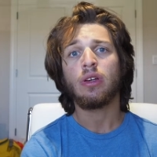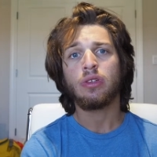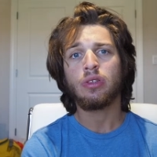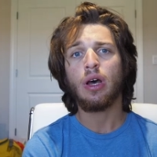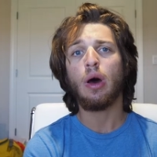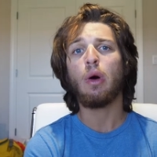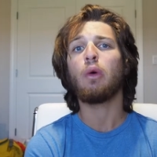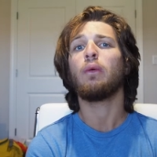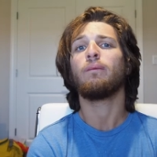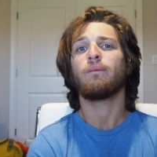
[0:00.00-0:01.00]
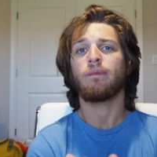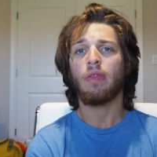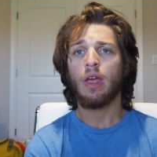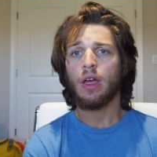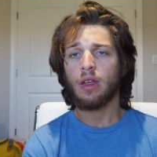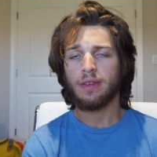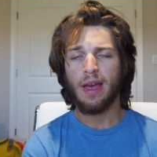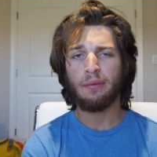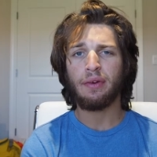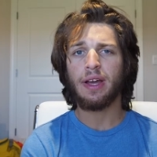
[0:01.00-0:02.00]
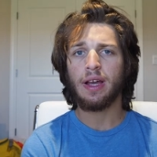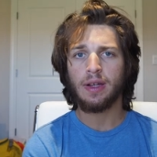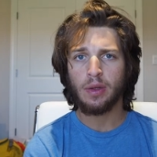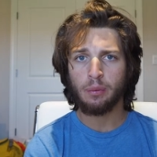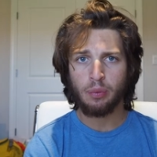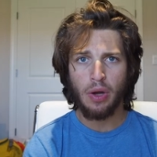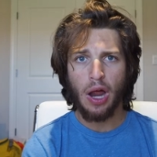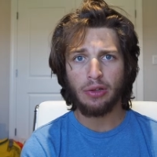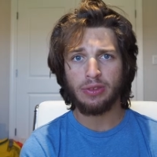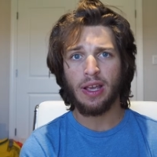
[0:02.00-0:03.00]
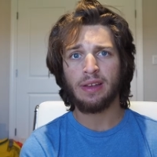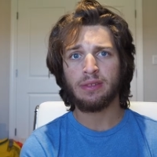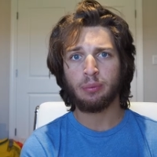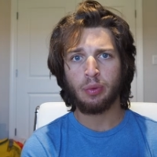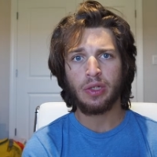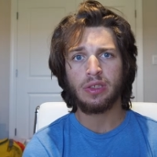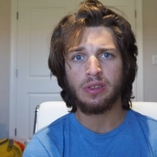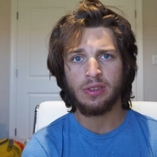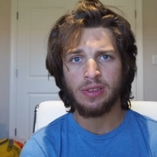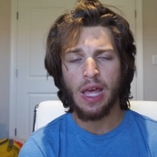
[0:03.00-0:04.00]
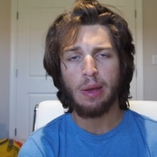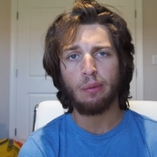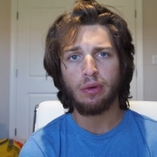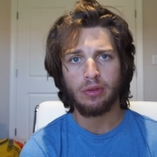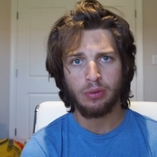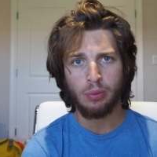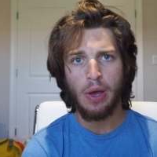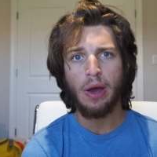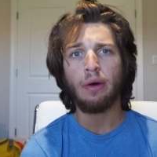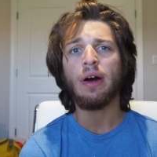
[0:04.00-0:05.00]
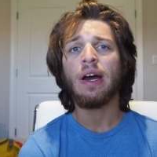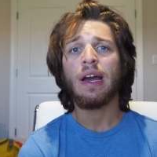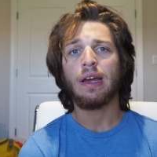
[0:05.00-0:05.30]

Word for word: So definitely a good project, pretty stable as well.